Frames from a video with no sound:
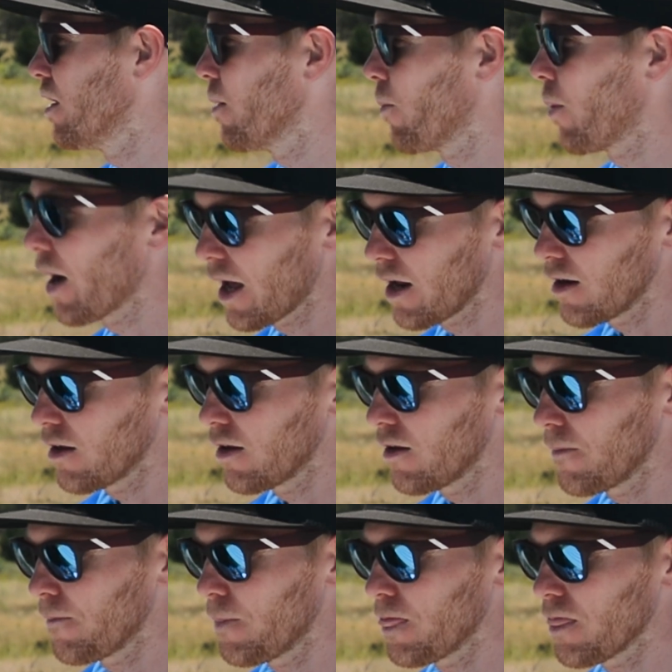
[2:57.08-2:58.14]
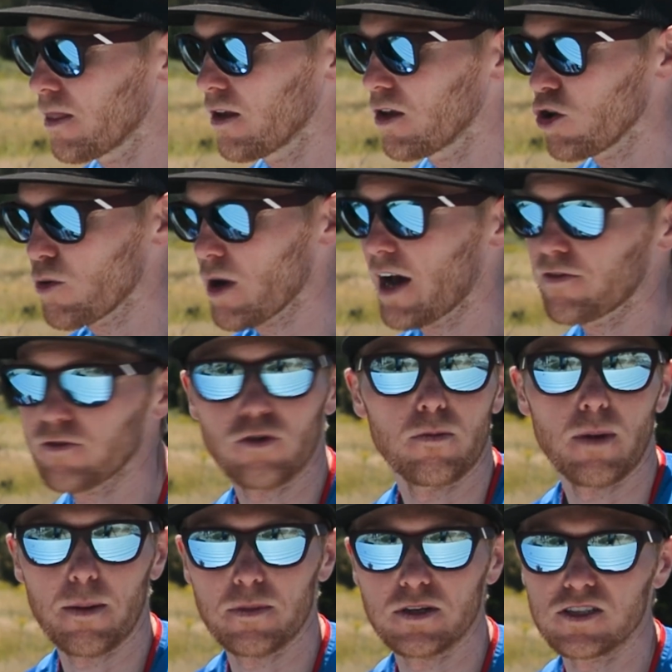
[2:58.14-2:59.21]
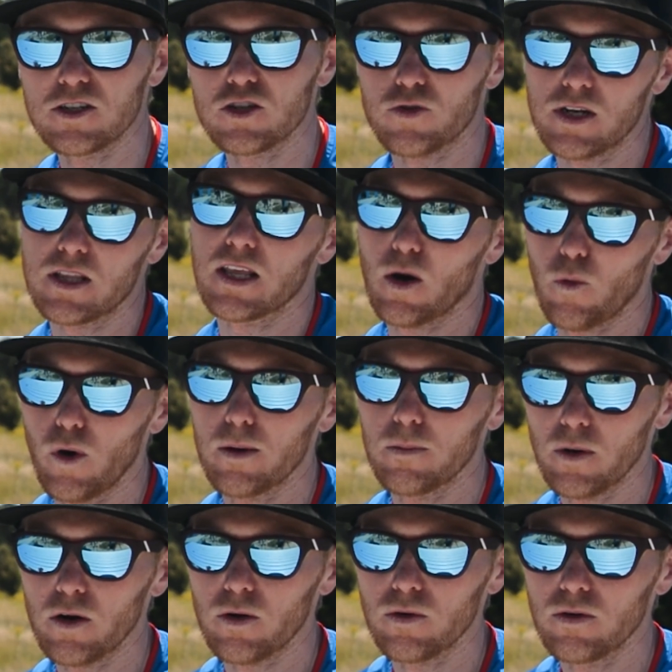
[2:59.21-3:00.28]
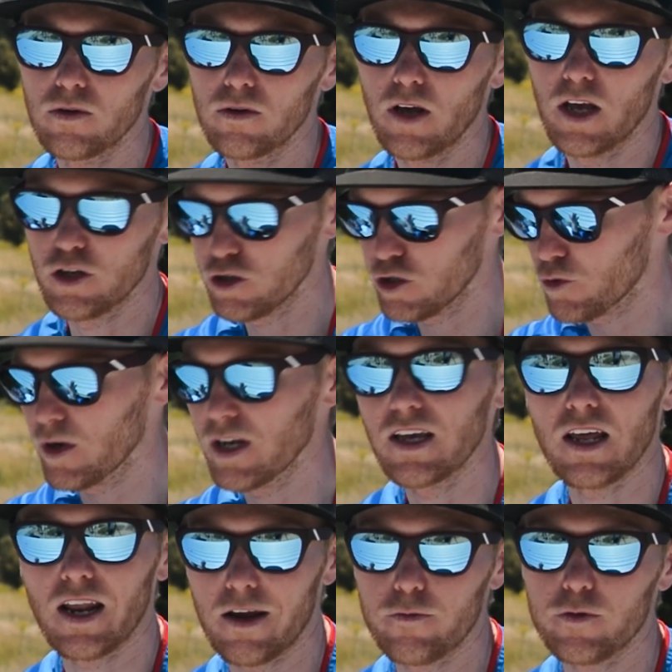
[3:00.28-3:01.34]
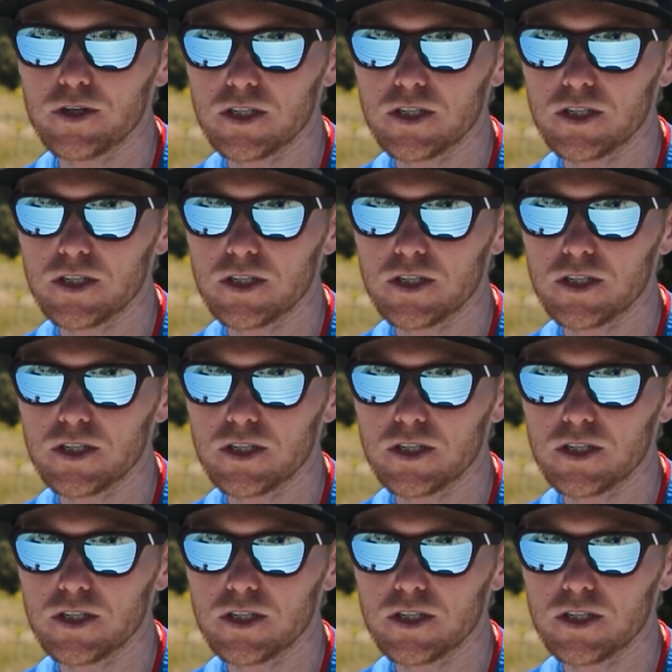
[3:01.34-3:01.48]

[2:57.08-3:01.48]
but you have to remember to drink that one bottle, and you drink it every